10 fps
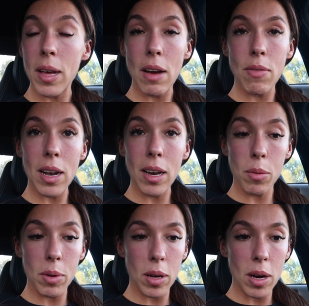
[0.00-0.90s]
I have had a
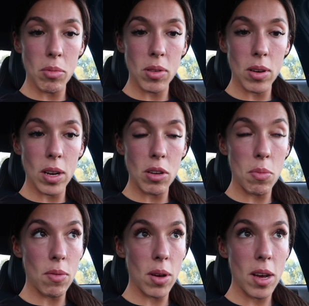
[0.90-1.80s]
little bit of carbs today to
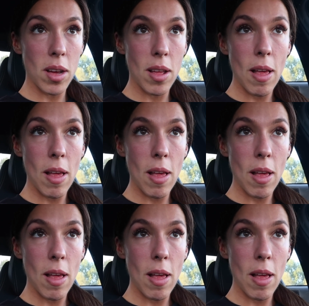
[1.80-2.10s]
be fair.